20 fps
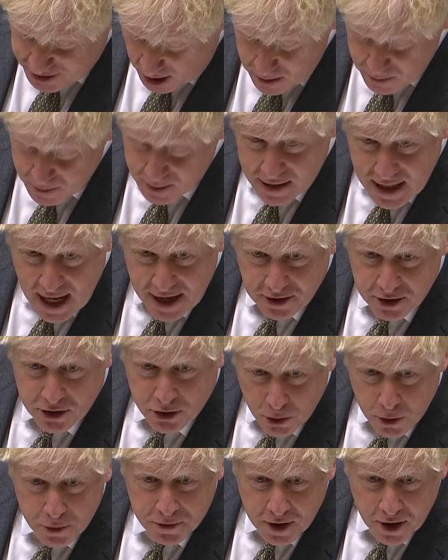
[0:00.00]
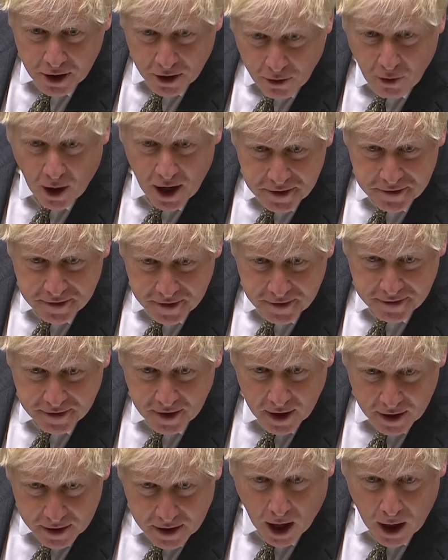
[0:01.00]
don't let a good crisis
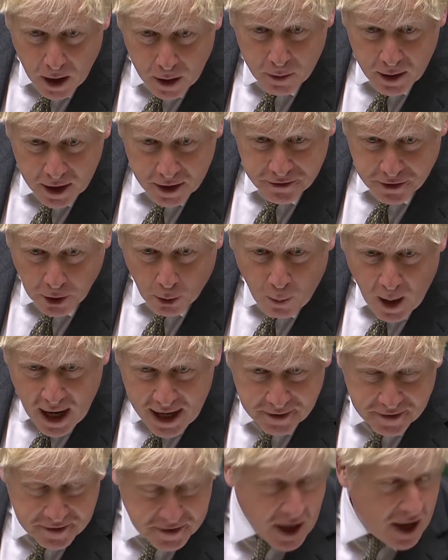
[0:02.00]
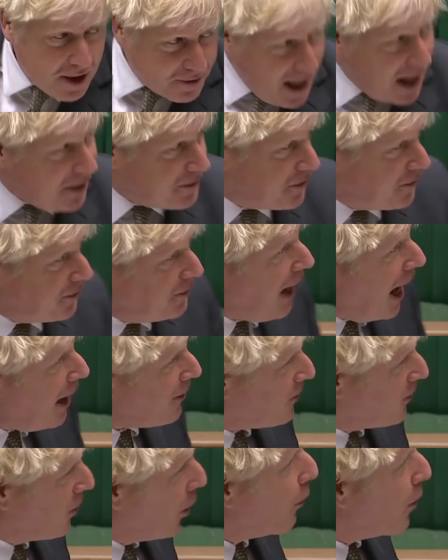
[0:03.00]
go to waste.
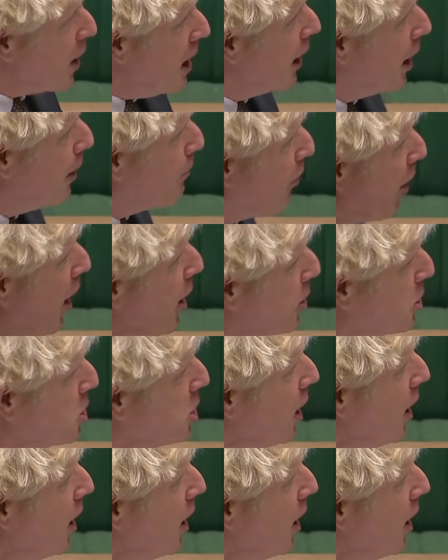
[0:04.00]
That's the real approach